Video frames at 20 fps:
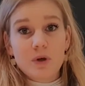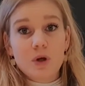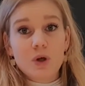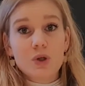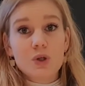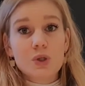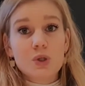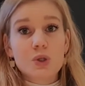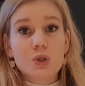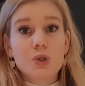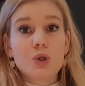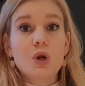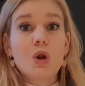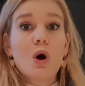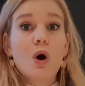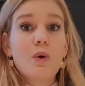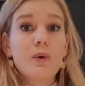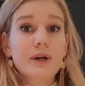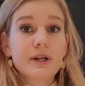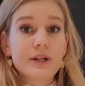
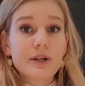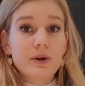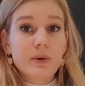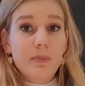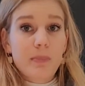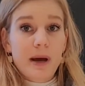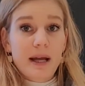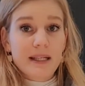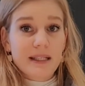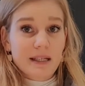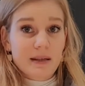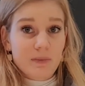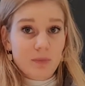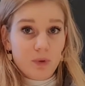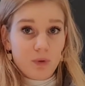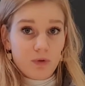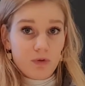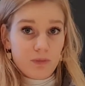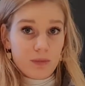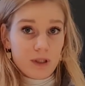slower your patting
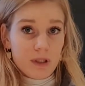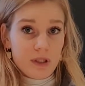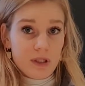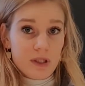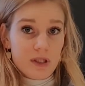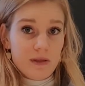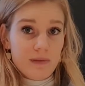movement